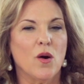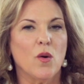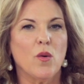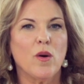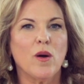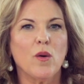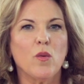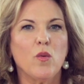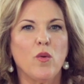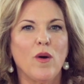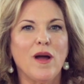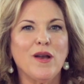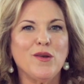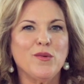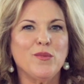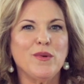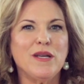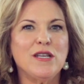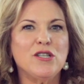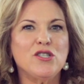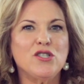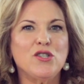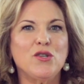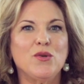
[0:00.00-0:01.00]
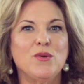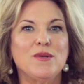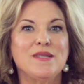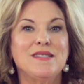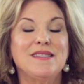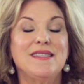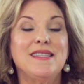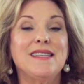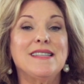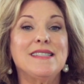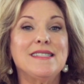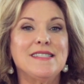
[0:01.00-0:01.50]
where what we choose
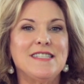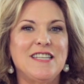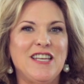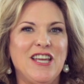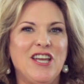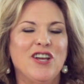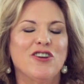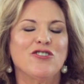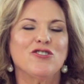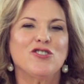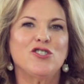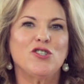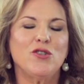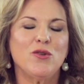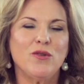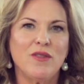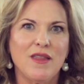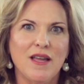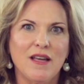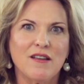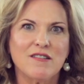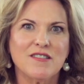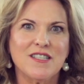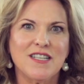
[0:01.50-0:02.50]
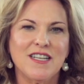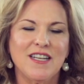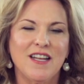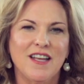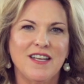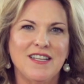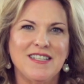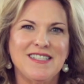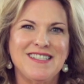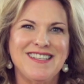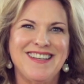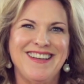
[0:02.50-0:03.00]
this year,
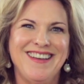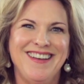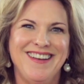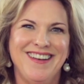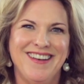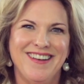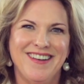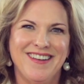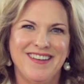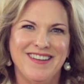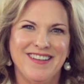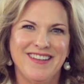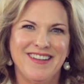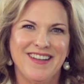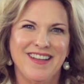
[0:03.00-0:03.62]
2019,